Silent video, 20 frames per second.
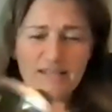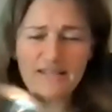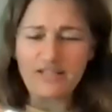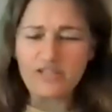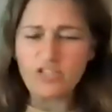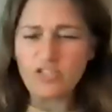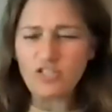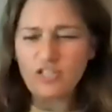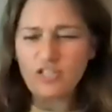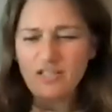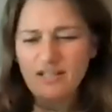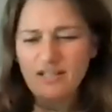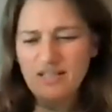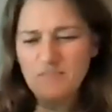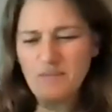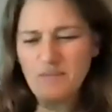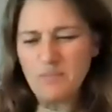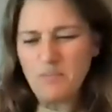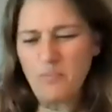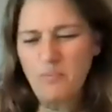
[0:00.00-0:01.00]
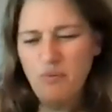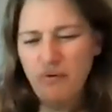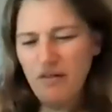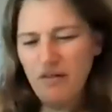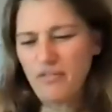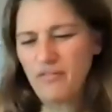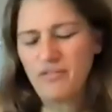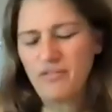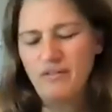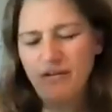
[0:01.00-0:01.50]
I just took a nice big
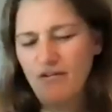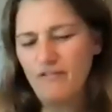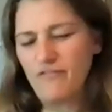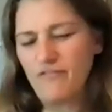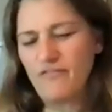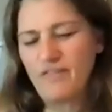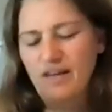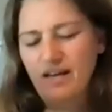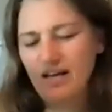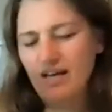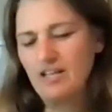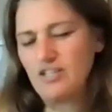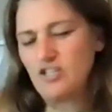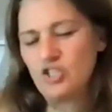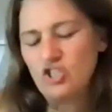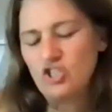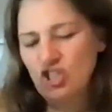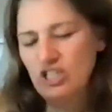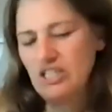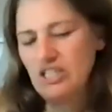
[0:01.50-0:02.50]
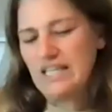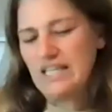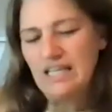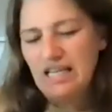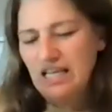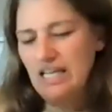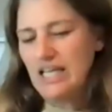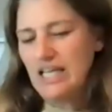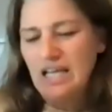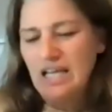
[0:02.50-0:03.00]
breath of that
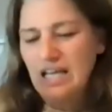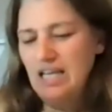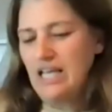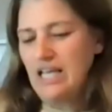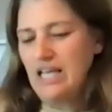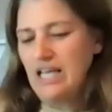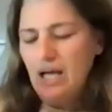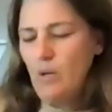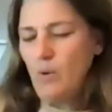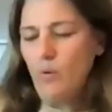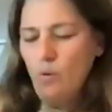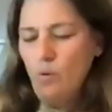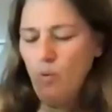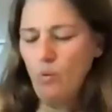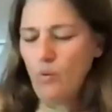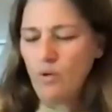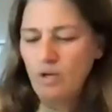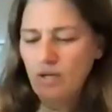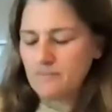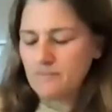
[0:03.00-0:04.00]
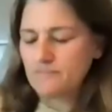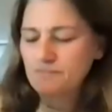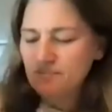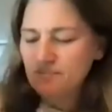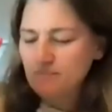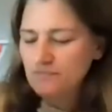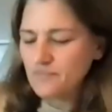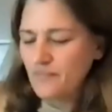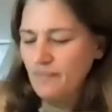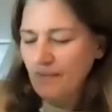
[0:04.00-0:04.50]
chili. Whew.
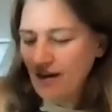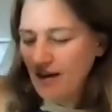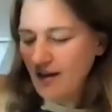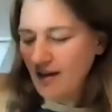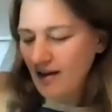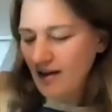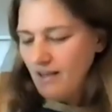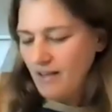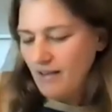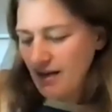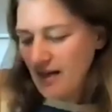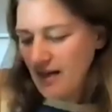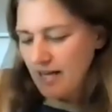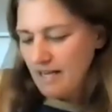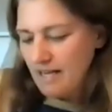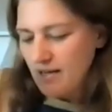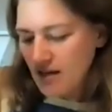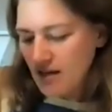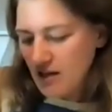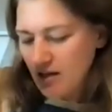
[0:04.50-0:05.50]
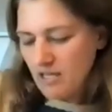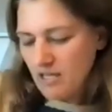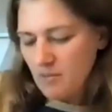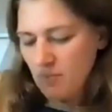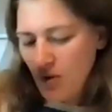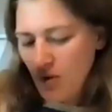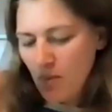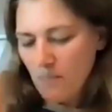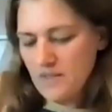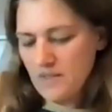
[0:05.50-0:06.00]
Okay, I'm going to
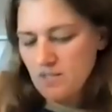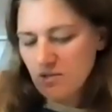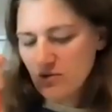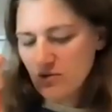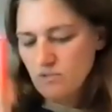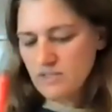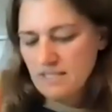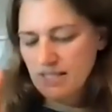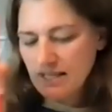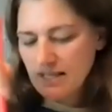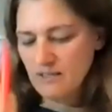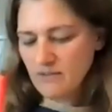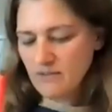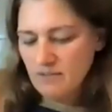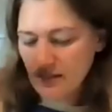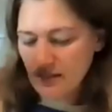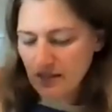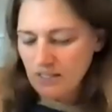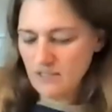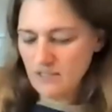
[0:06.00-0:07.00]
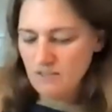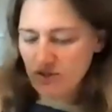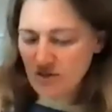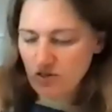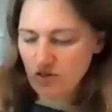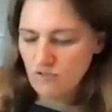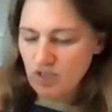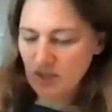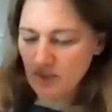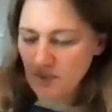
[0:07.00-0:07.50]
pop this all down,
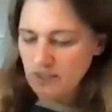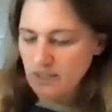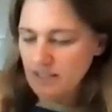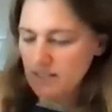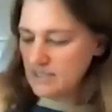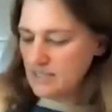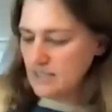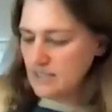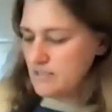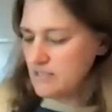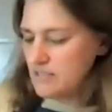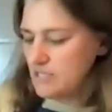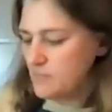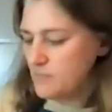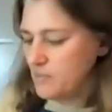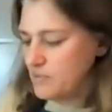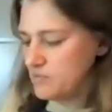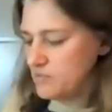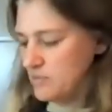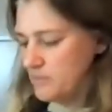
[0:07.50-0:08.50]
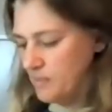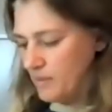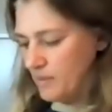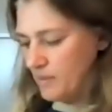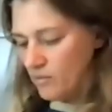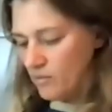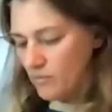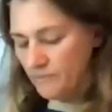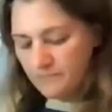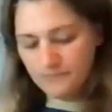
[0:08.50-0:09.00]
scraping it down to the bottom of the
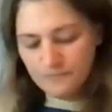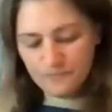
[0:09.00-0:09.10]
bowl.